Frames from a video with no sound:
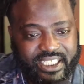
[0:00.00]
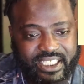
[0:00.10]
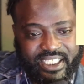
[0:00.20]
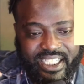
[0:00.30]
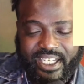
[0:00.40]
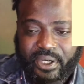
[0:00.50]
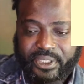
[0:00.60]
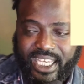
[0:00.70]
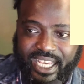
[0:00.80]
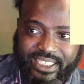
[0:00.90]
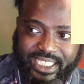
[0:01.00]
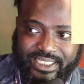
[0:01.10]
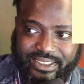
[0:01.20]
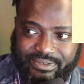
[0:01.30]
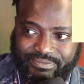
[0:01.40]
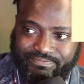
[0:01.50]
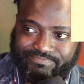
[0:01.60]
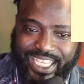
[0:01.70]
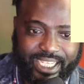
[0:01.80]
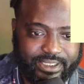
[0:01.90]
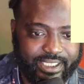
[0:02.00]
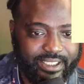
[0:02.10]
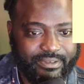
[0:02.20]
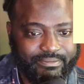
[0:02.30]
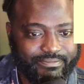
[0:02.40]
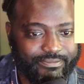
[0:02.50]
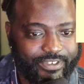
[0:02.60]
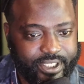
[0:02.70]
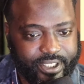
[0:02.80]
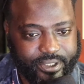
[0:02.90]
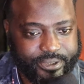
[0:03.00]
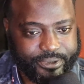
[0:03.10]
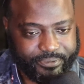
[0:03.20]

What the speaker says: he only had like 18 videos.